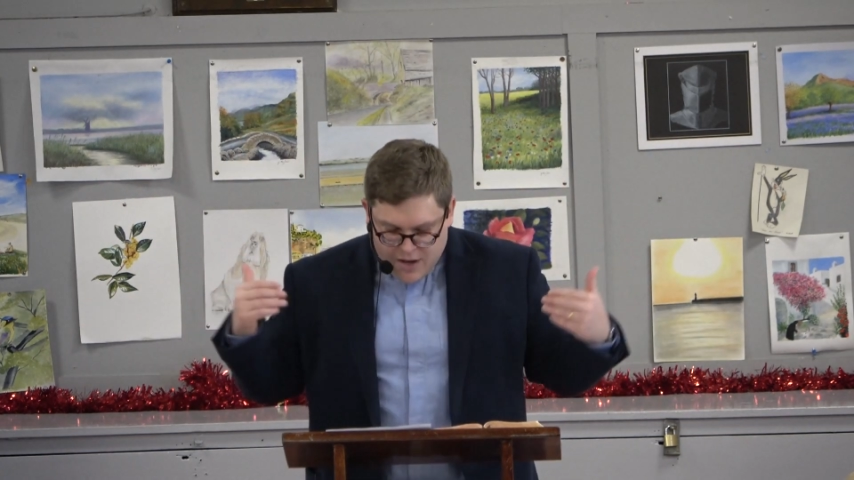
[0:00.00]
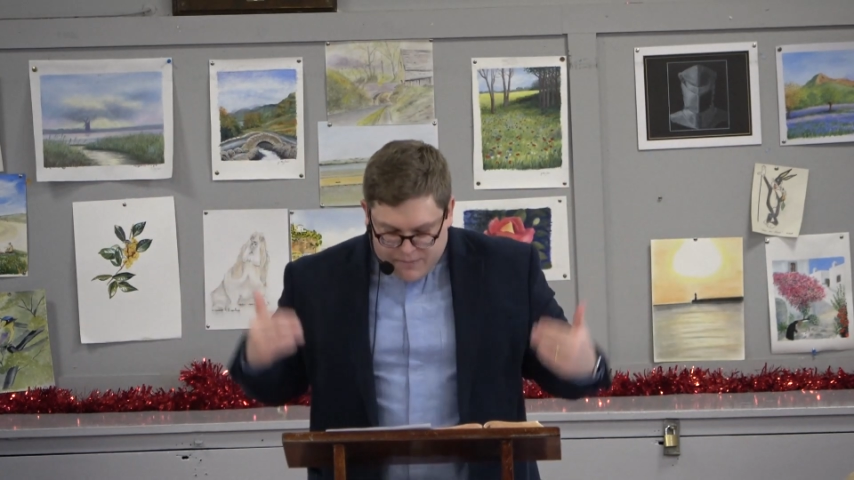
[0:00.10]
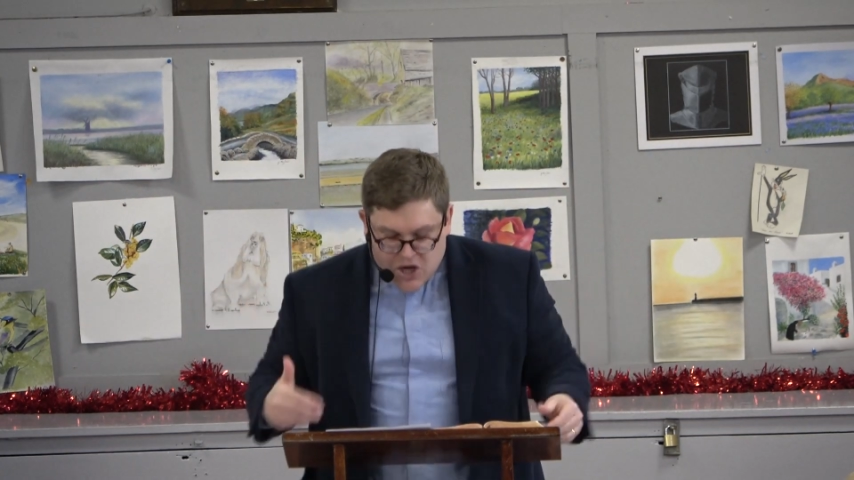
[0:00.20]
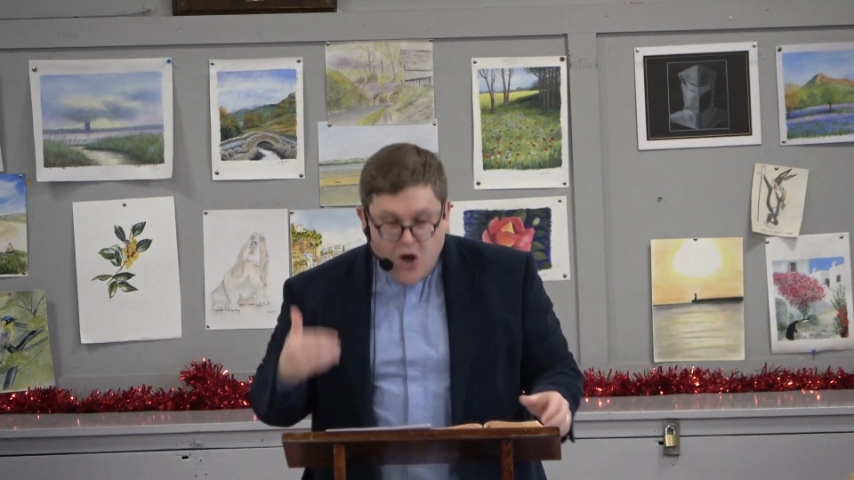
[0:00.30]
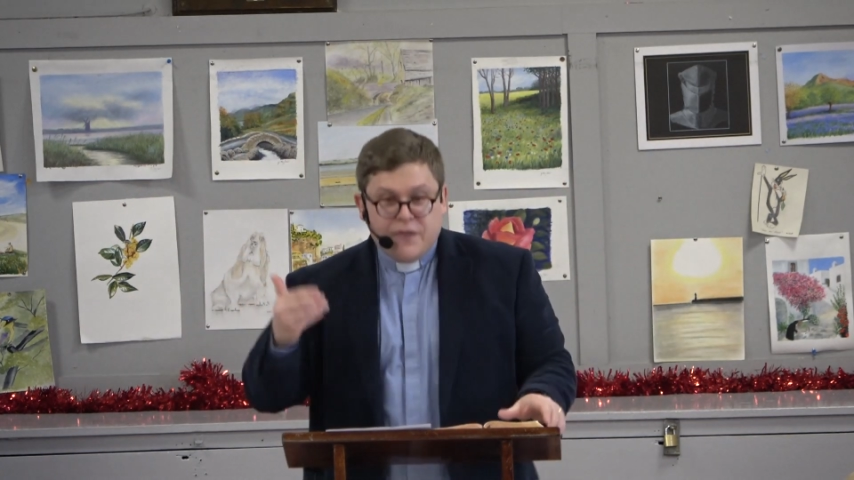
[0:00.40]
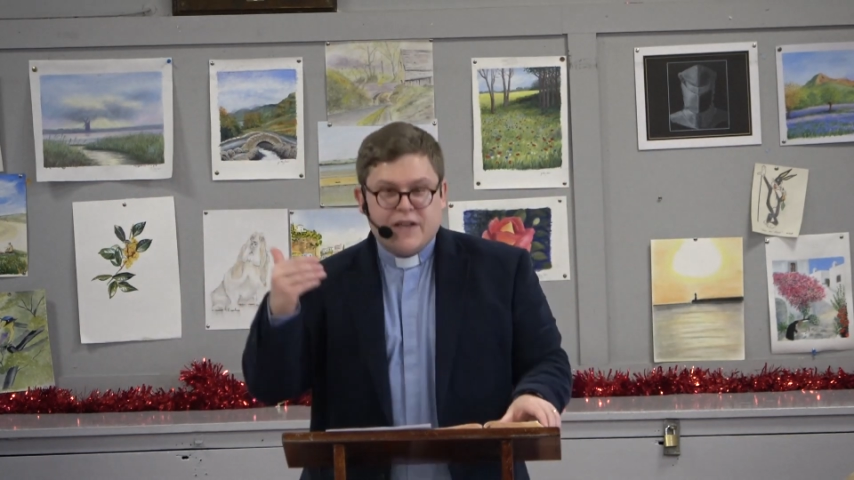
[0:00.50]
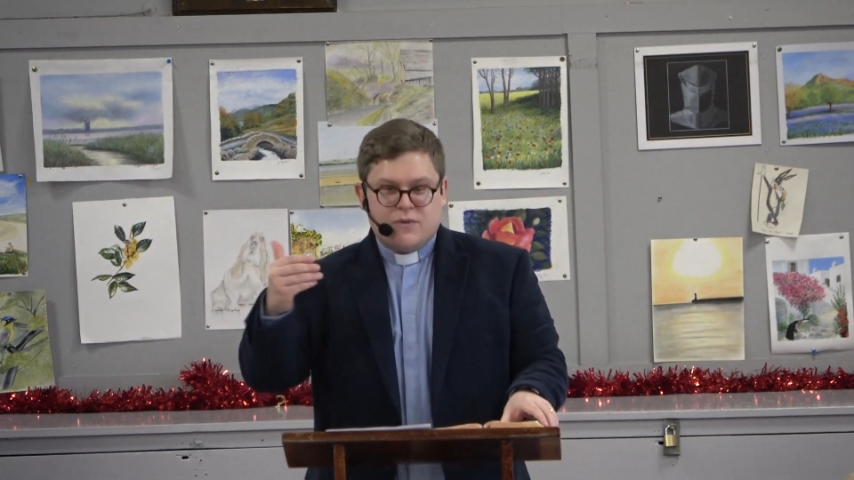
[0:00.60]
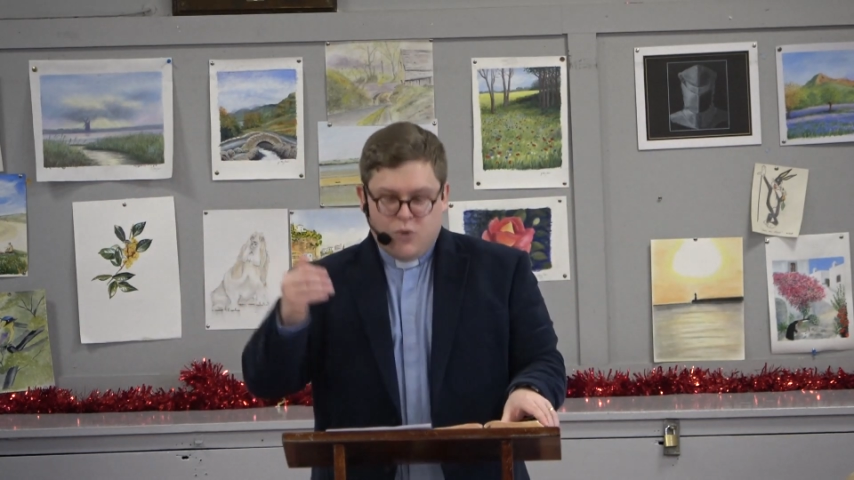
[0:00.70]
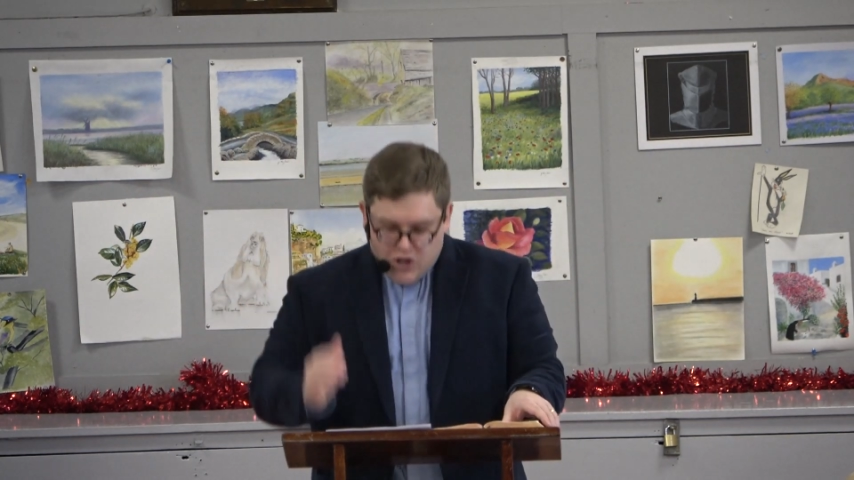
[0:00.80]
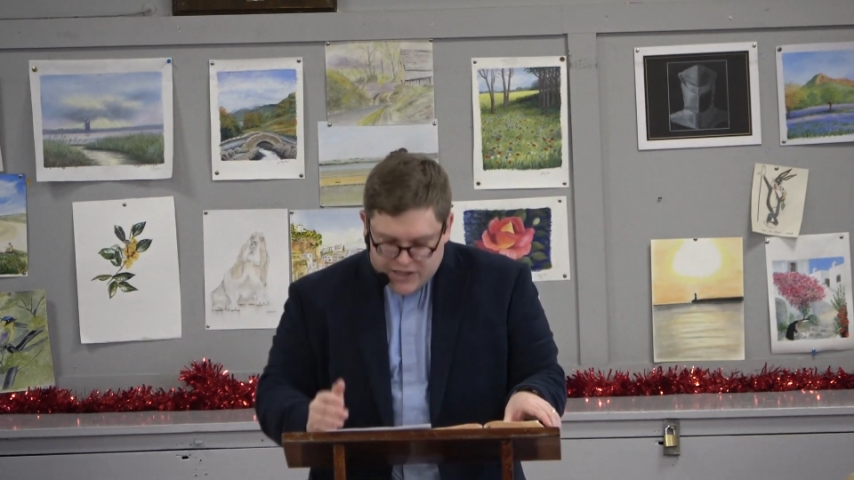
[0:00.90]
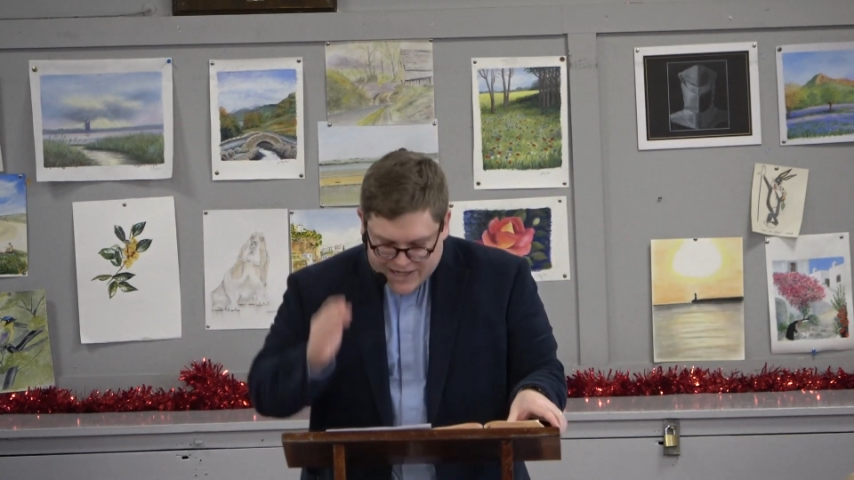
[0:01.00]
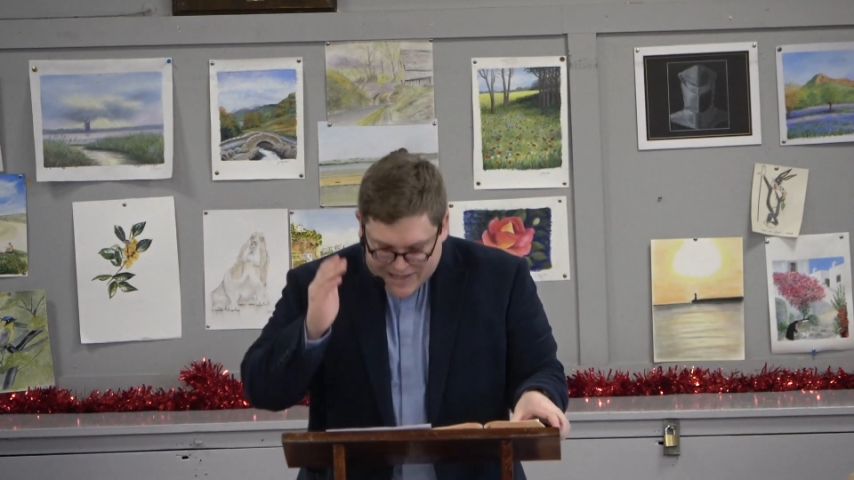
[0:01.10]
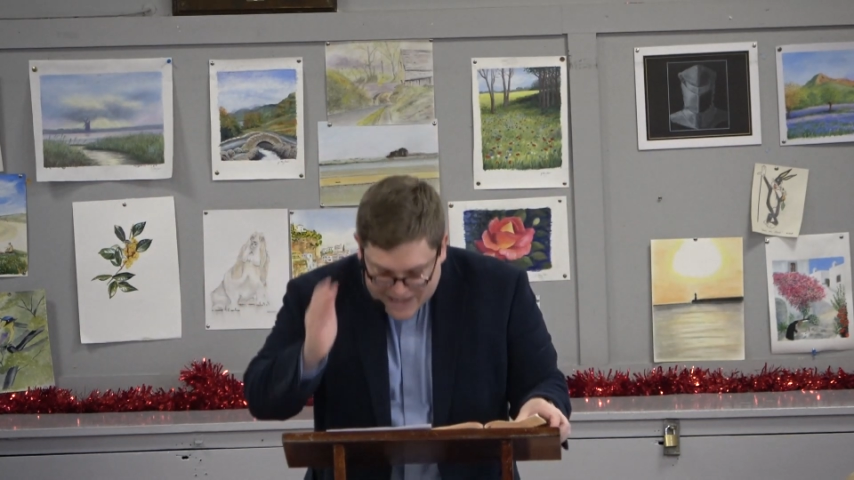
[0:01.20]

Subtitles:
beyond this world and